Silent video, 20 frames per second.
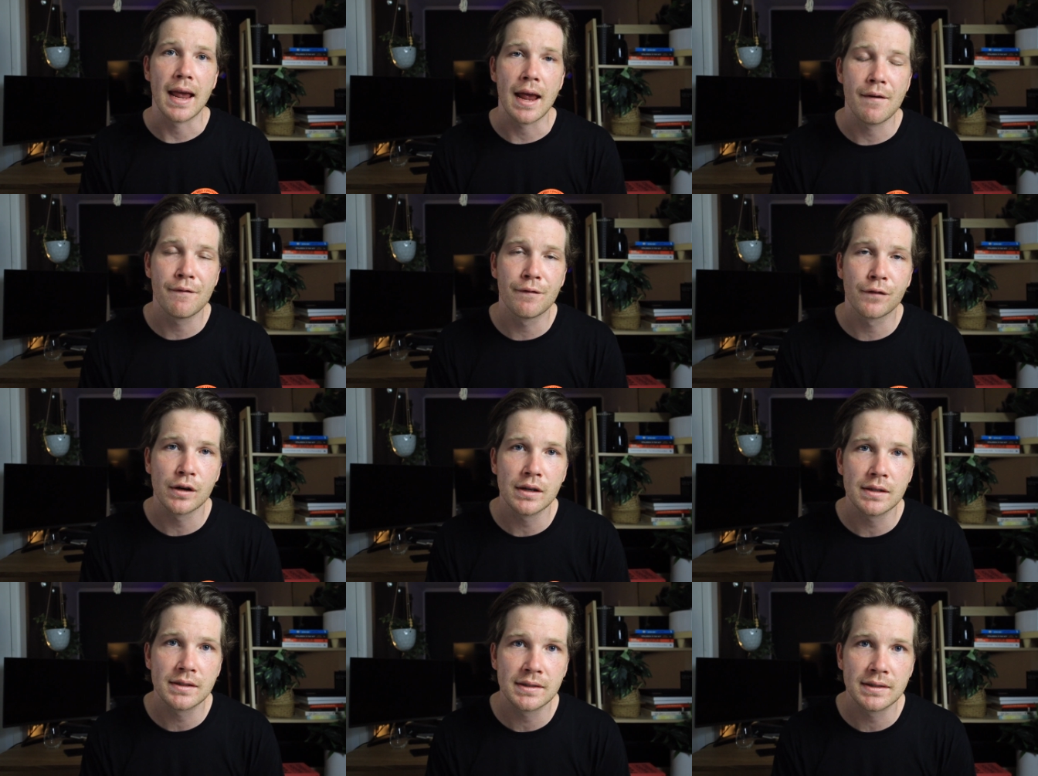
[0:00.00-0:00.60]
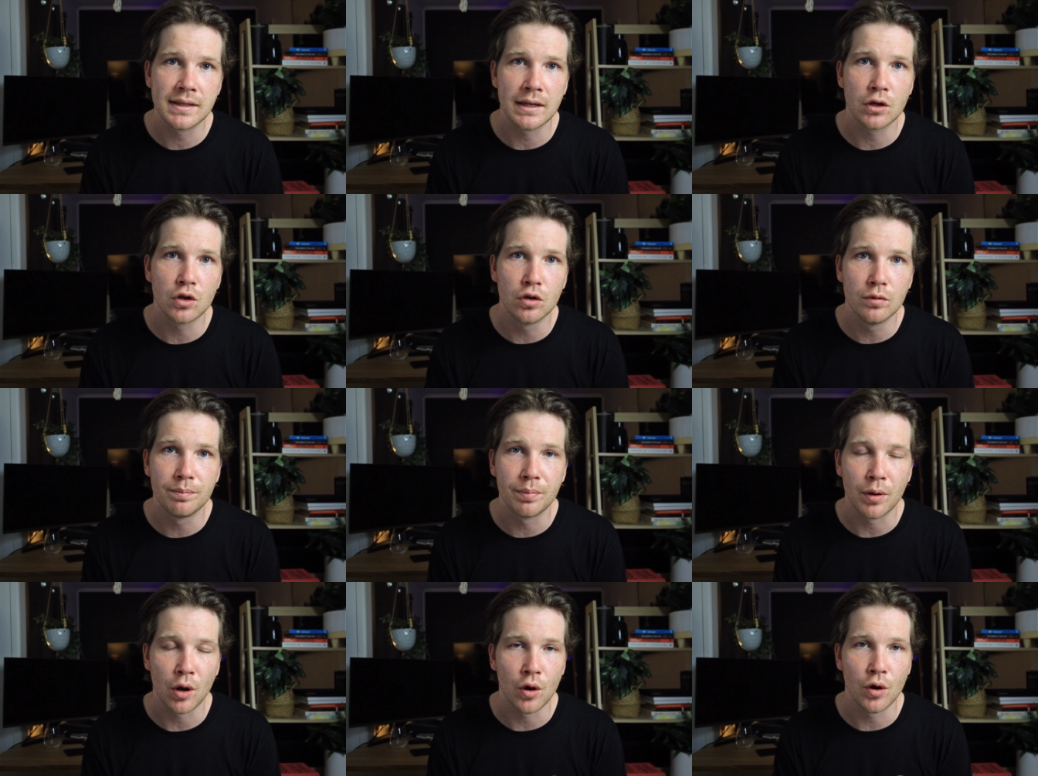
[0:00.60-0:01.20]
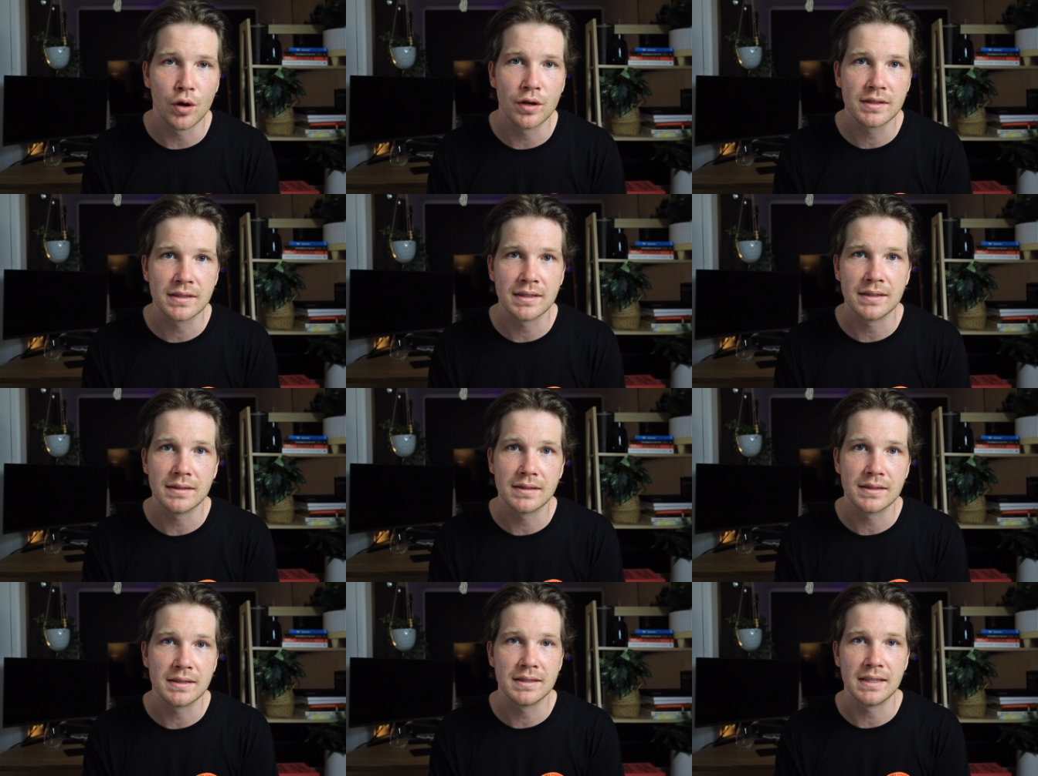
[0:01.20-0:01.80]
every single
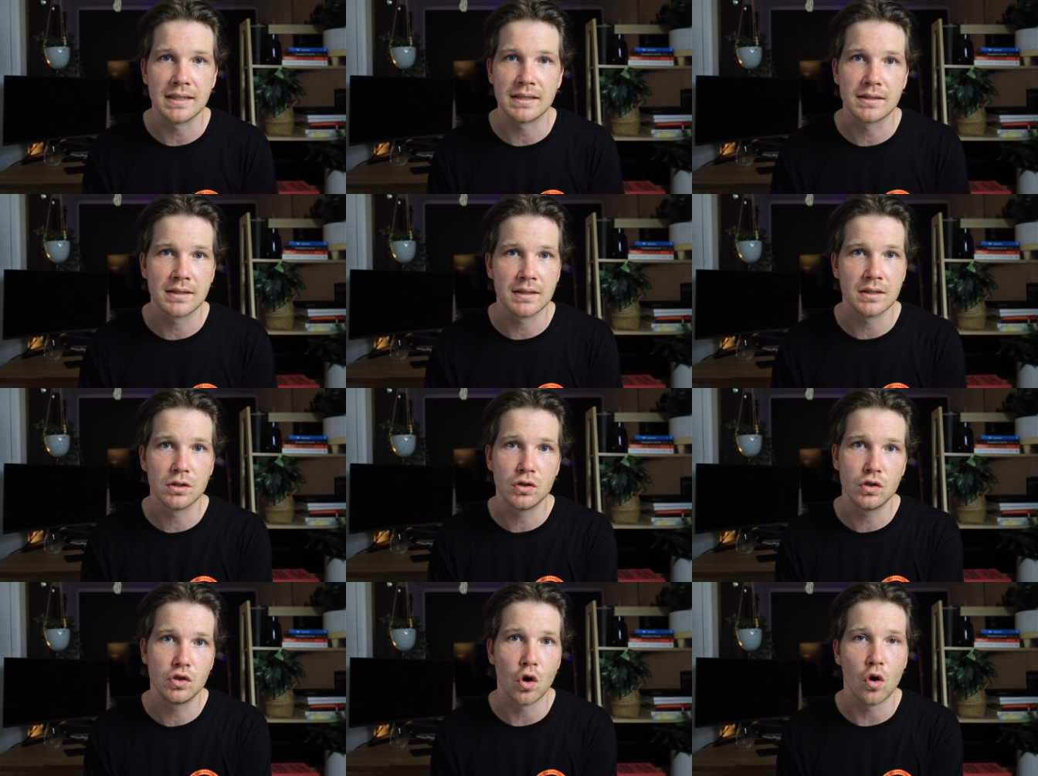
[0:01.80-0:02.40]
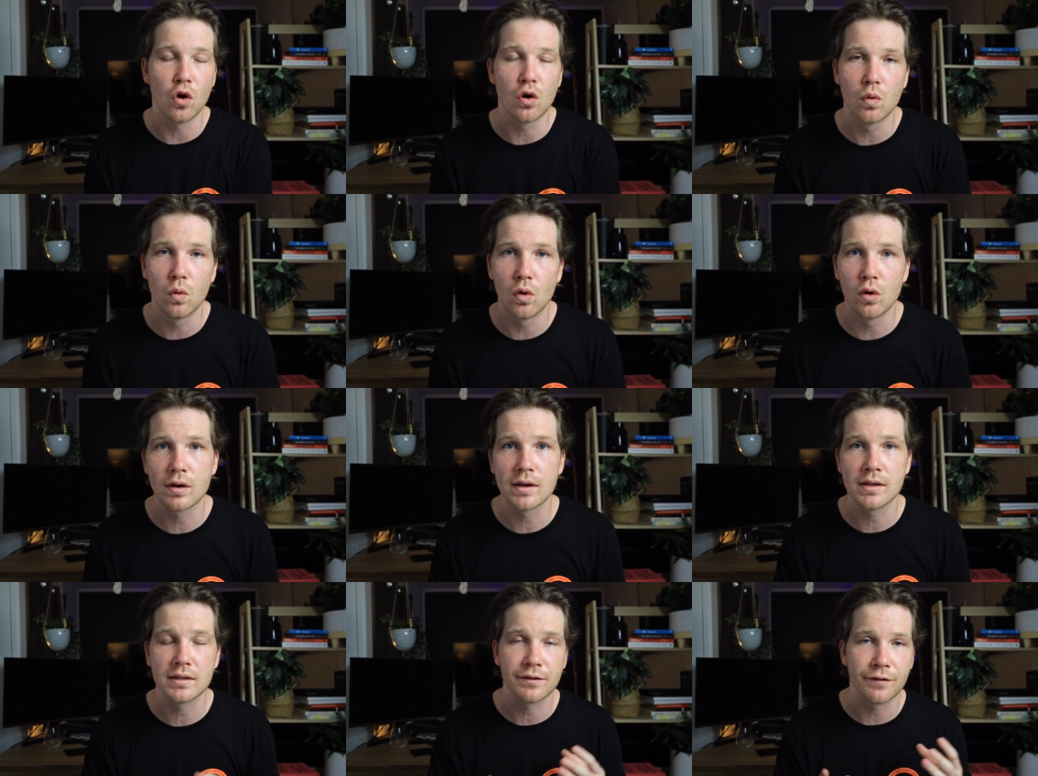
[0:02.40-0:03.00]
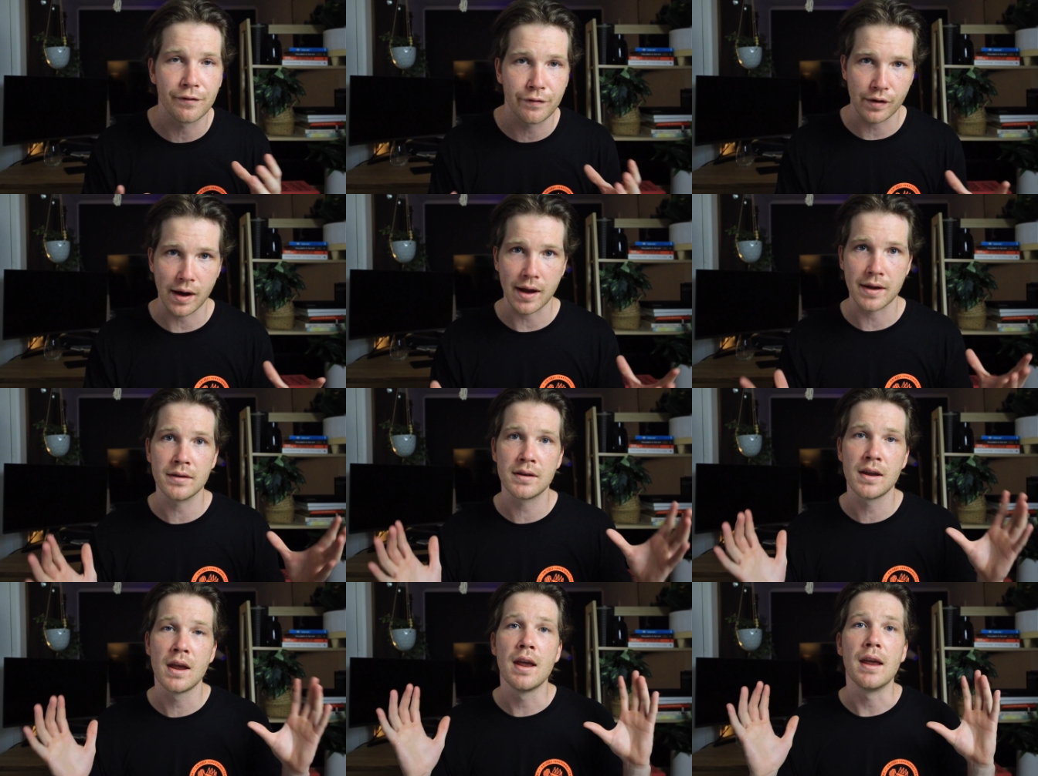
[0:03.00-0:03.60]
person's sister's dog walker's
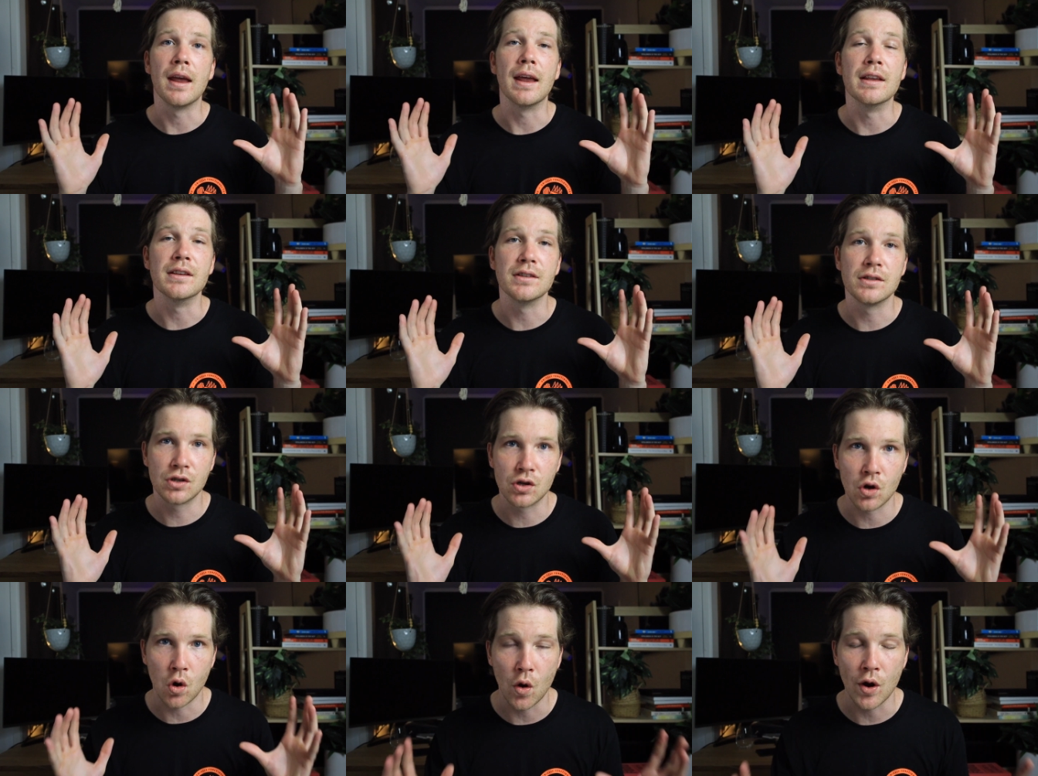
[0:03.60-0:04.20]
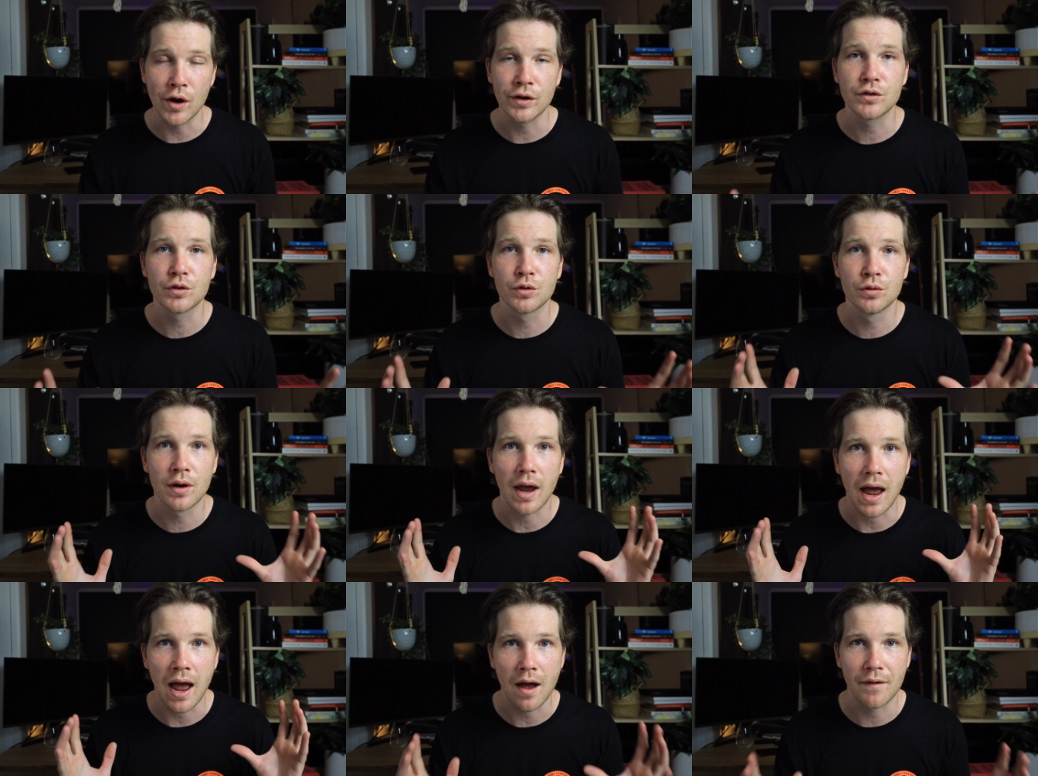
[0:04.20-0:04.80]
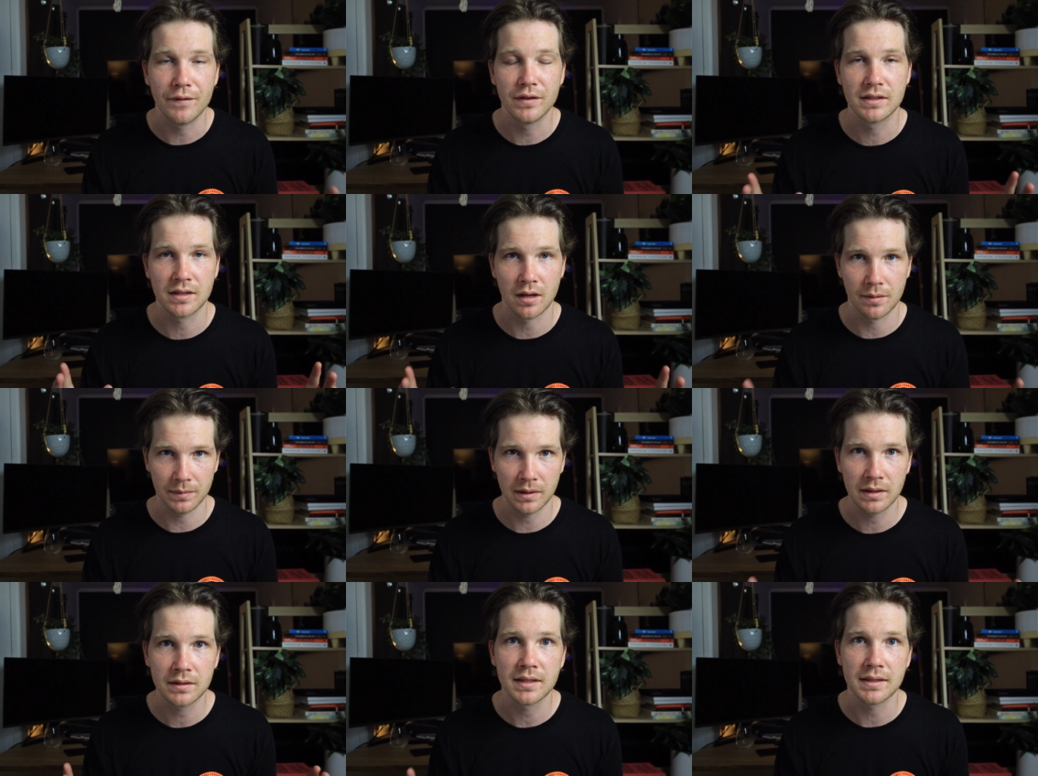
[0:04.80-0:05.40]
friend is going to have
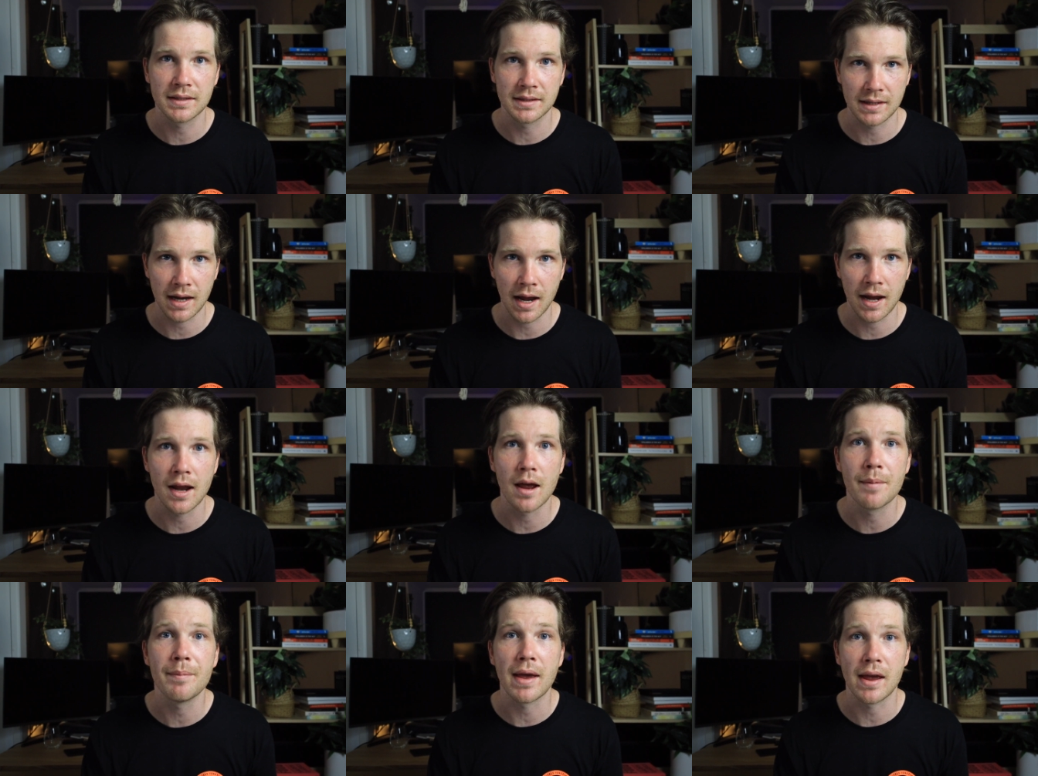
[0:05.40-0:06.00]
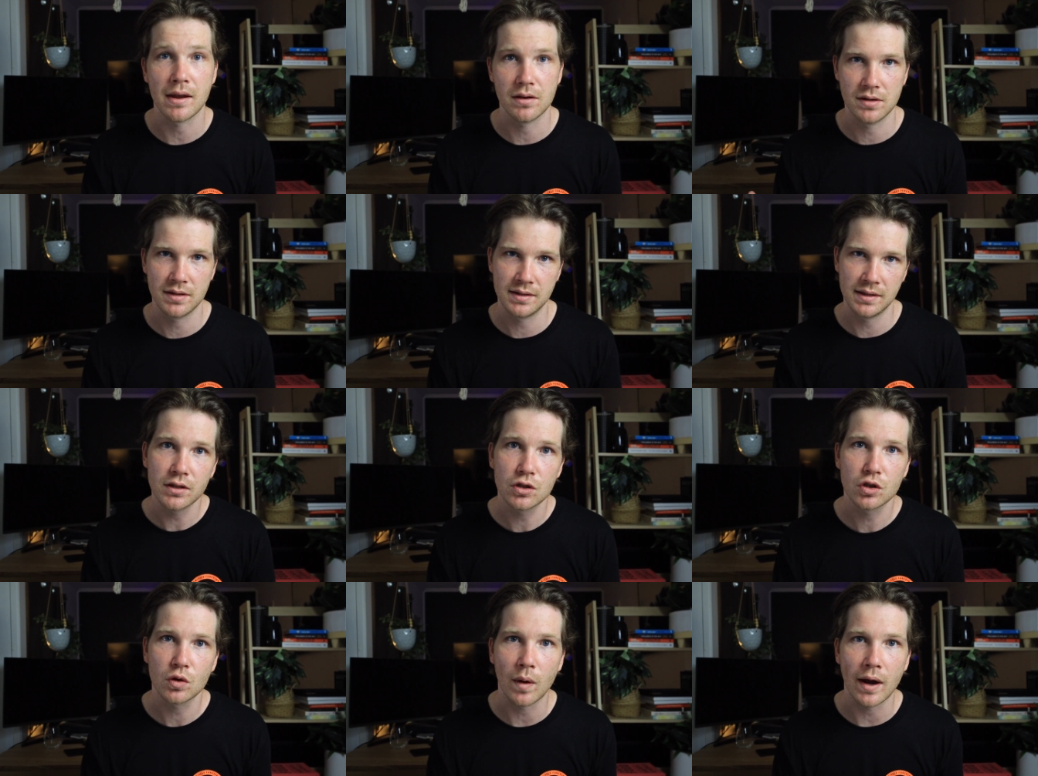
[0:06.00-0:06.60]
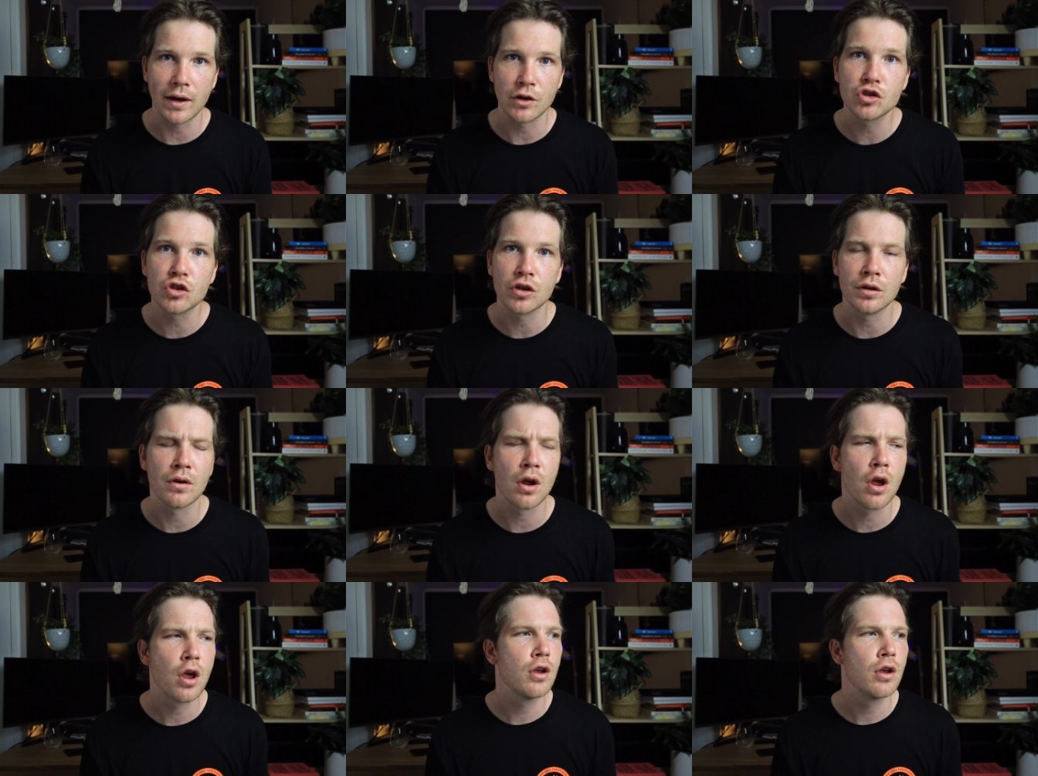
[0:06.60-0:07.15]
something to say about your situation.